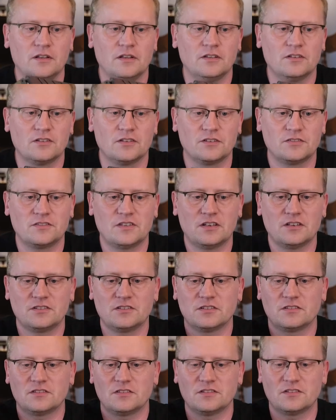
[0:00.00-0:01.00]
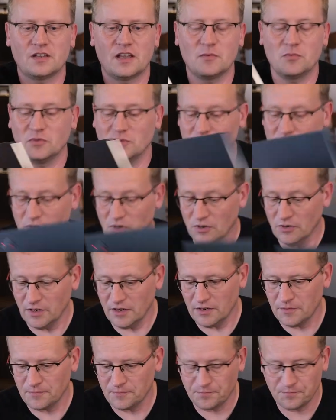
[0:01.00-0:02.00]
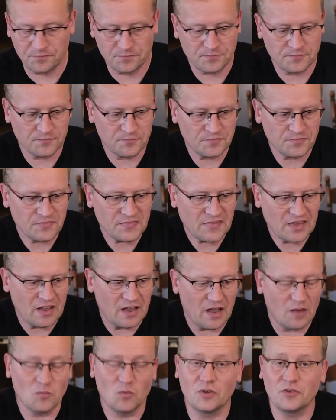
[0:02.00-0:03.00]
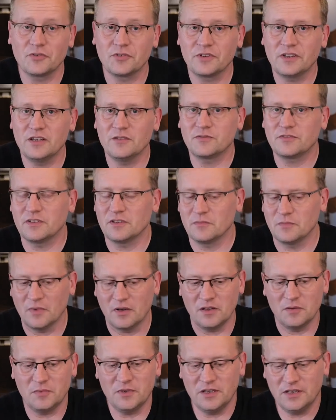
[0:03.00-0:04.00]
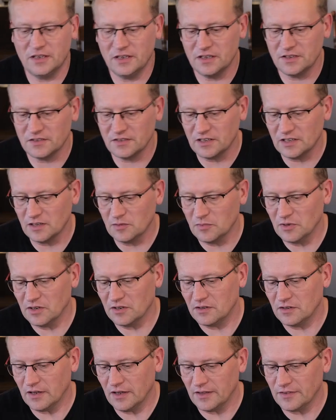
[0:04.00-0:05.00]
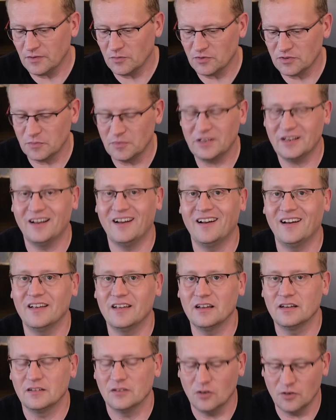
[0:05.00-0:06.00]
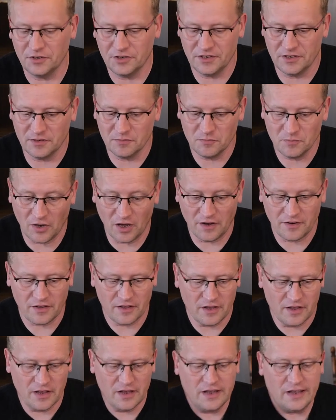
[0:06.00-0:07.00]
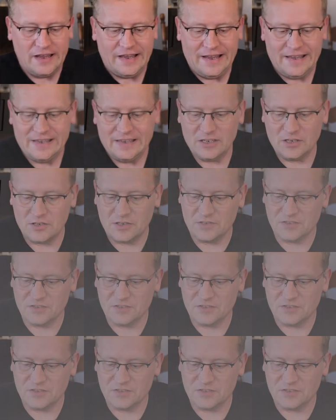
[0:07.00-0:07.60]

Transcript: So instead it's just disabled. All right. I'm wondering if there maybe is a little bit, there was a bit higher on here. But here you can